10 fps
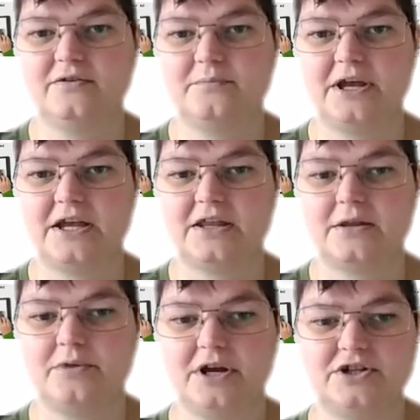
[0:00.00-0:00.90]
It's making
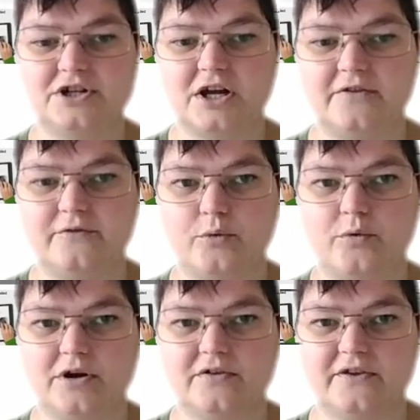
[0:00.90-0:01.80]
the page kind of a
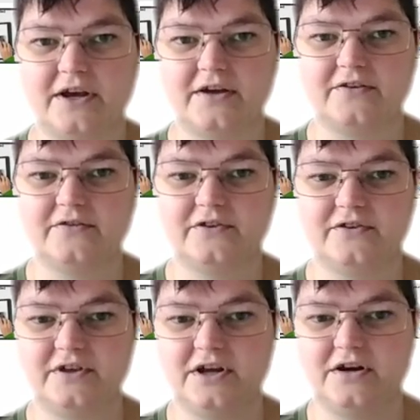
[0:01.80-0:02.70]
weird size. If you
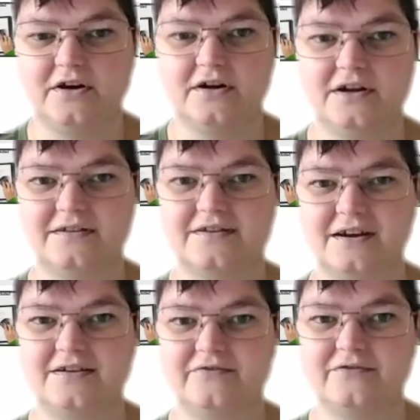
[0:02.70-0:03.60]
see here, it's
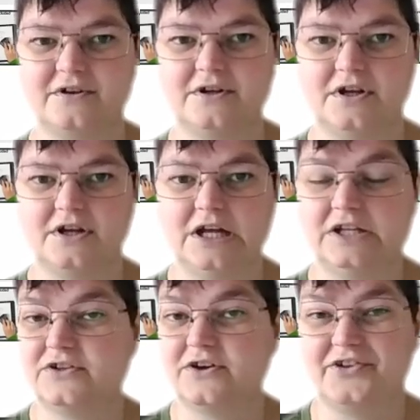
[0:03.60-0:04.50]
kind of
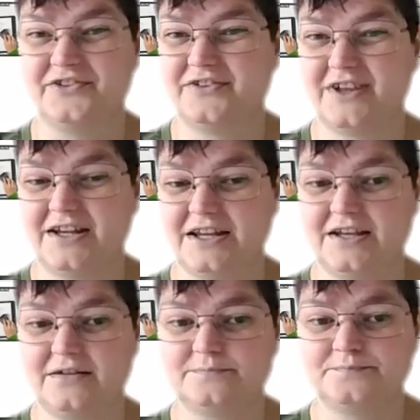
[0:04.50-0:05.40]
tall and
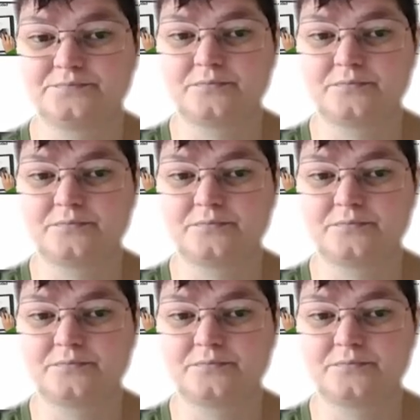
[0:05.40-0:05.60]
skinny.